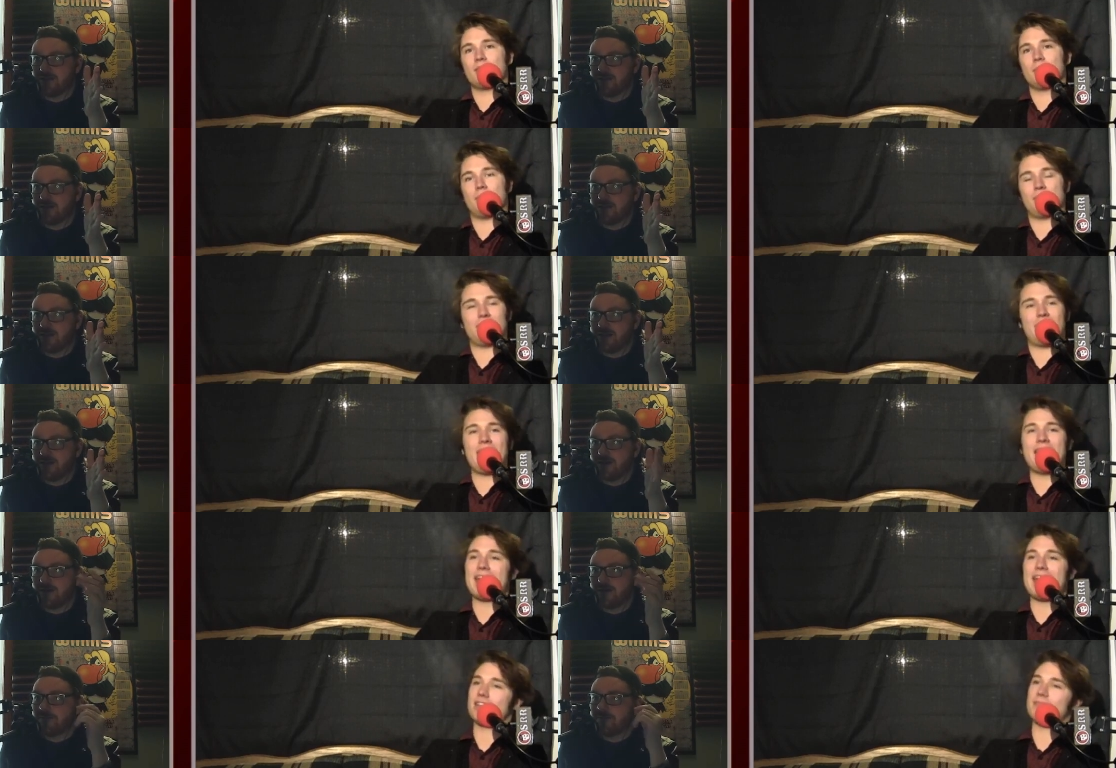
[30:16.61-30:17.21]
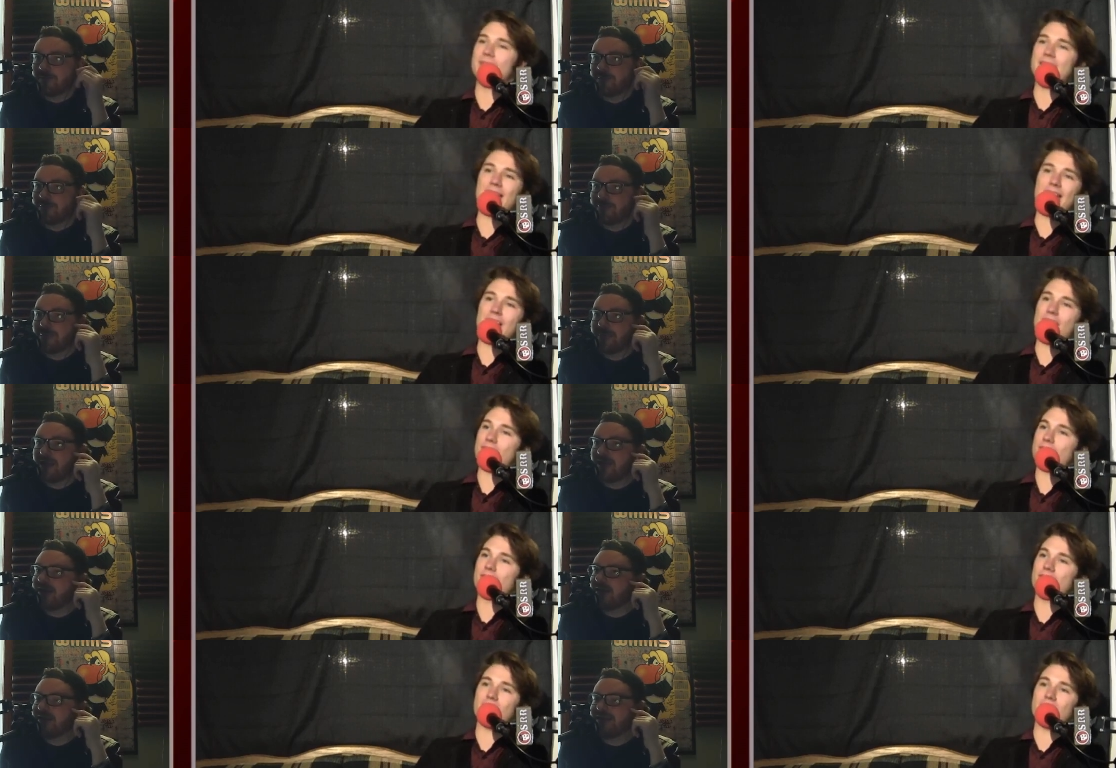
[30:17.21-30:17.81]
Speaker 1: But that had to be
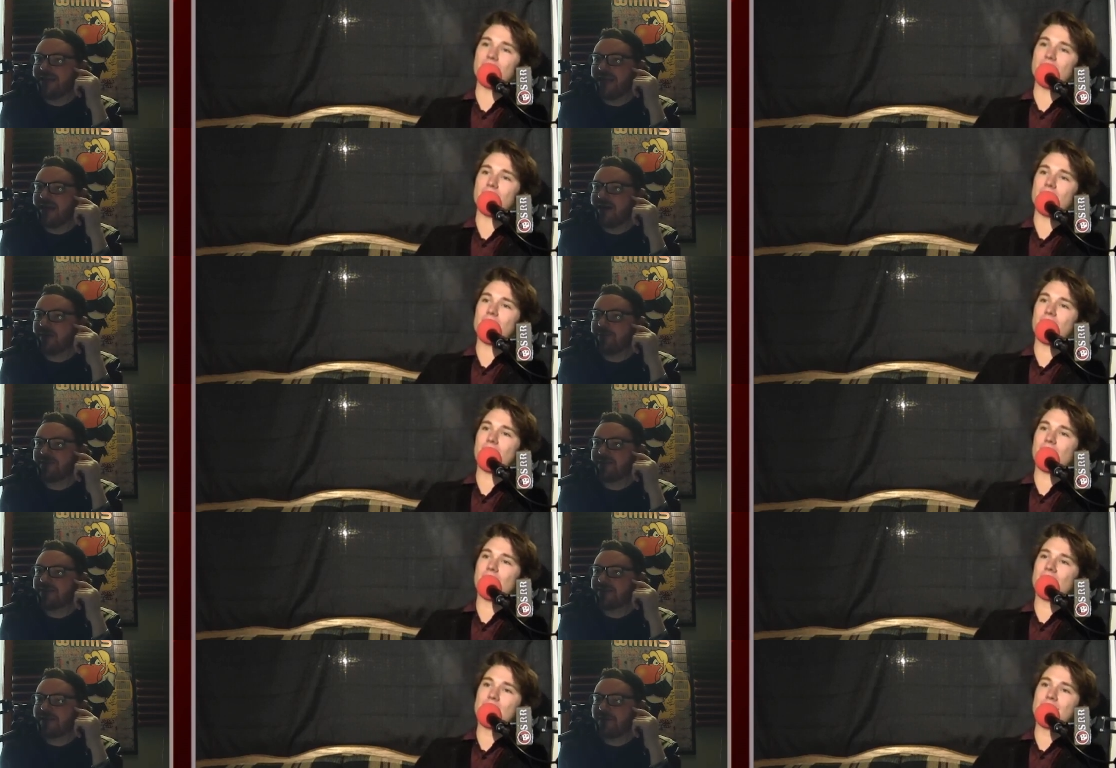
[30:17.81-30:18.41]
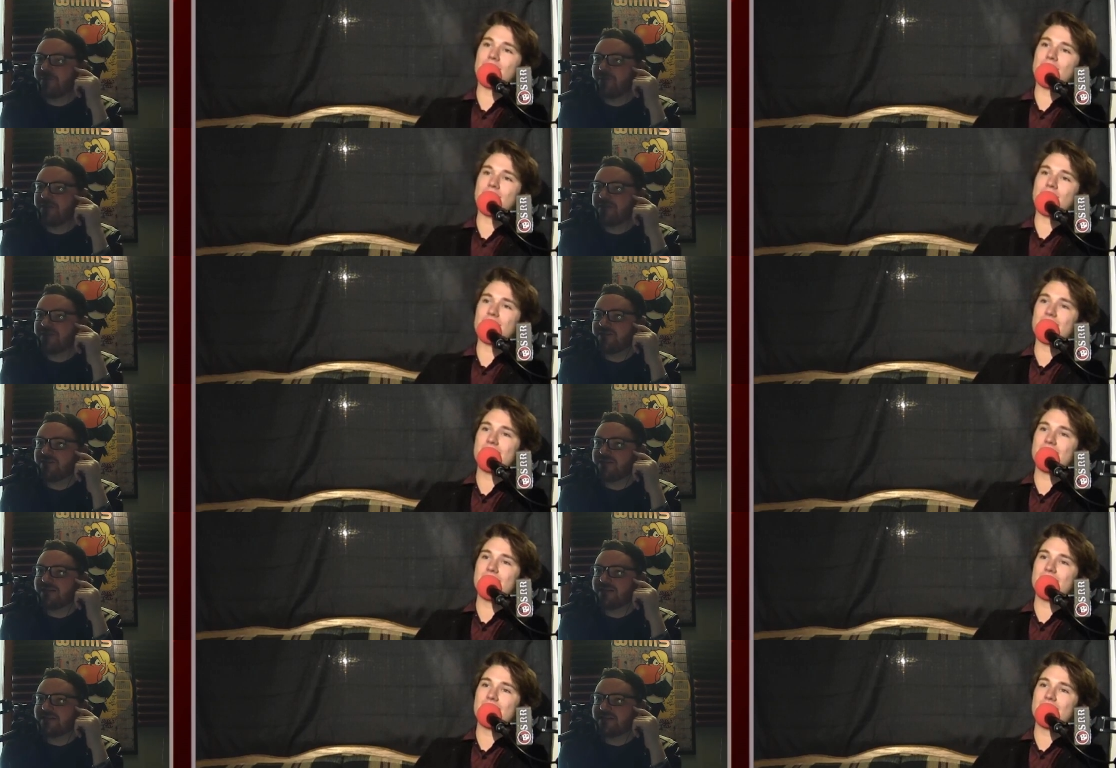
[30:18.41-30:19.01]
after. Yeah, because I
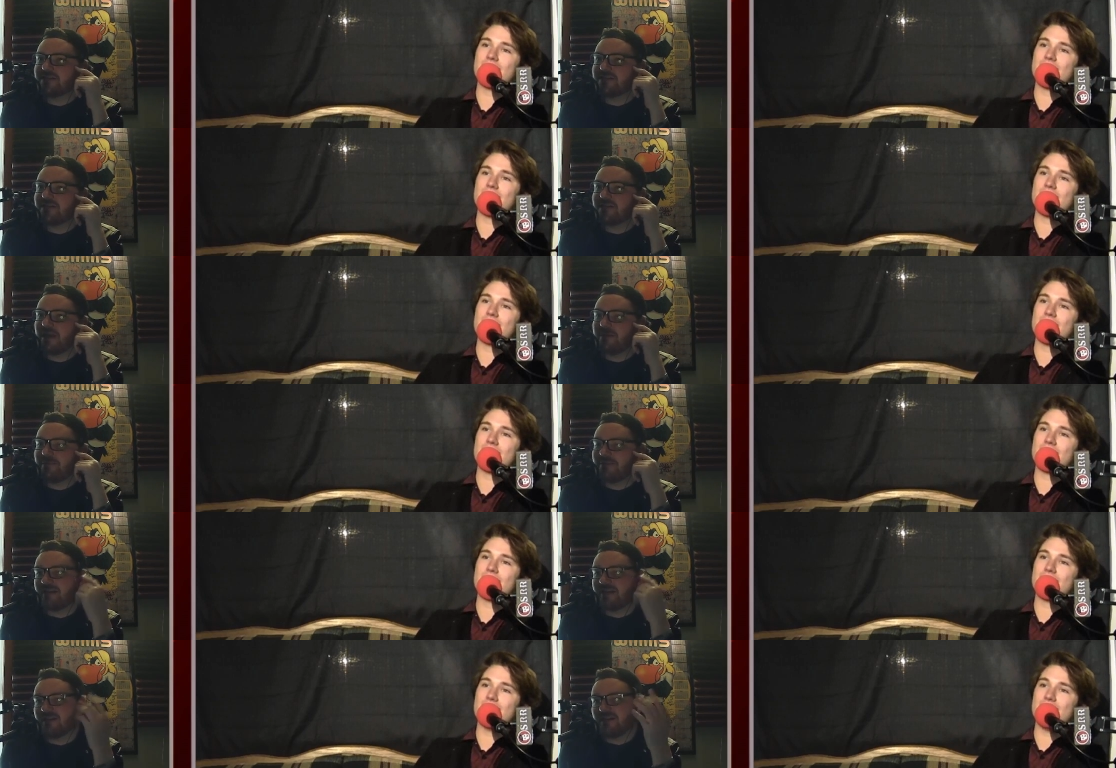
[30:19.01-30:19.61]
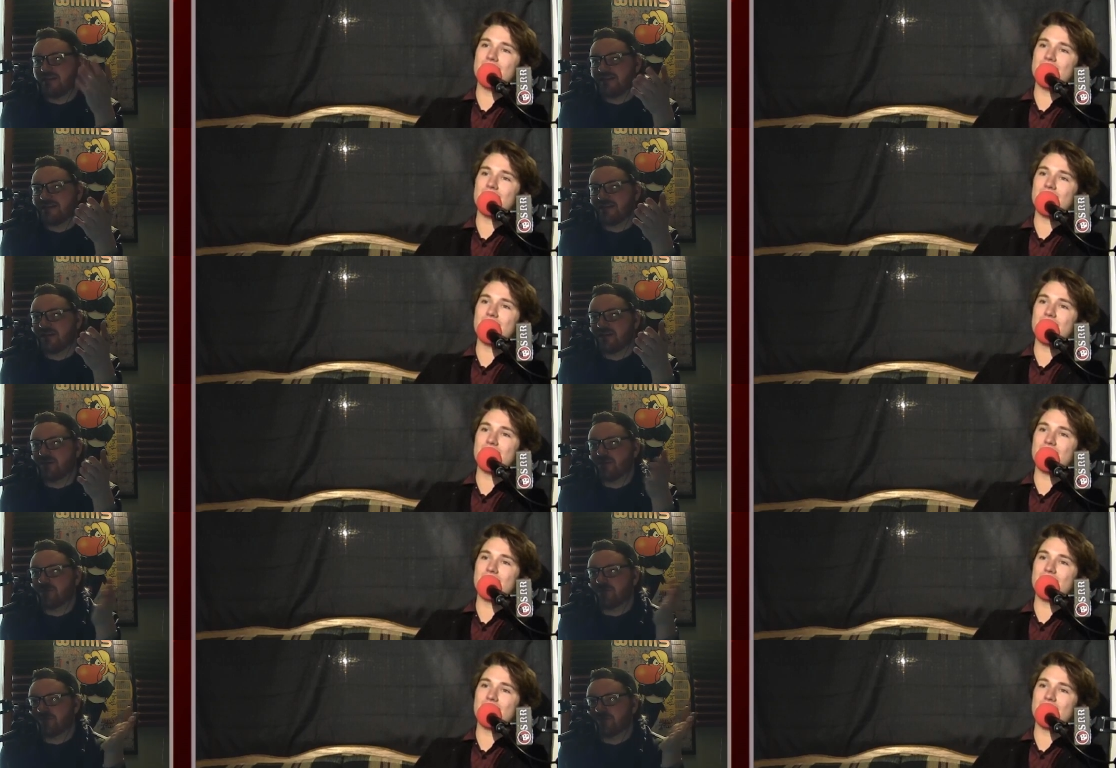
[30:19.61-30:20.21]
wouldn't just I mean, I like
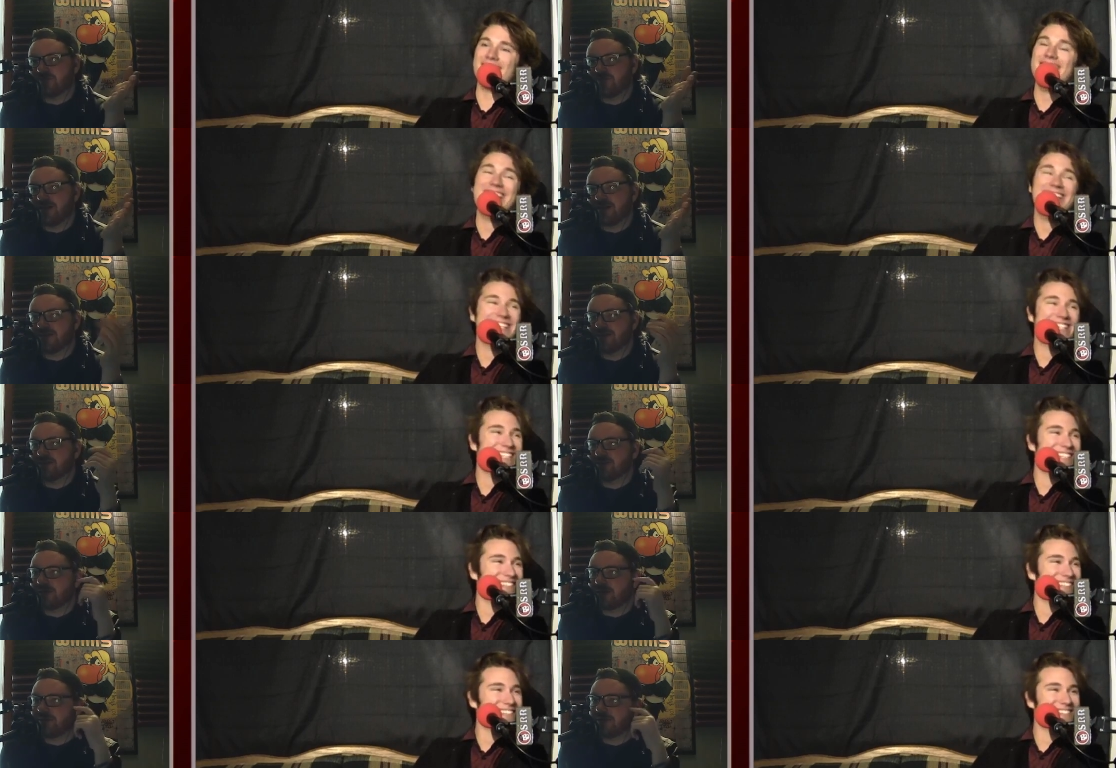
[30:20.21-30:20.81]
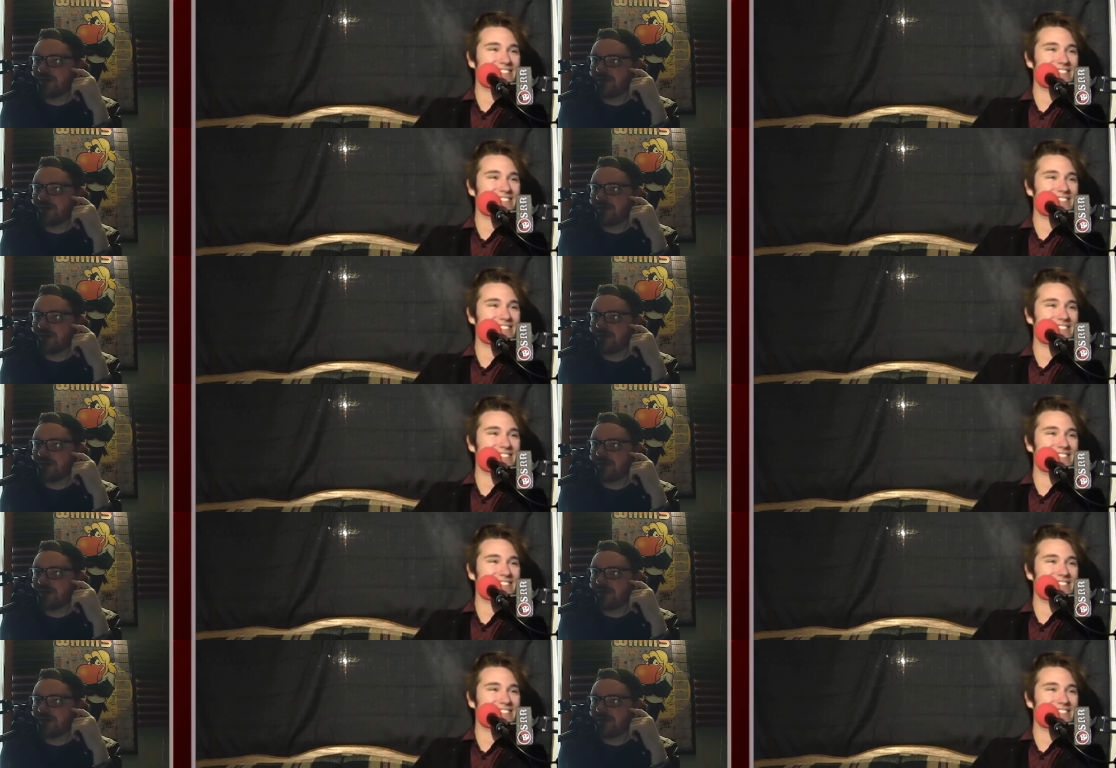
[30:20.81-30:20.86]
you, we're friends, but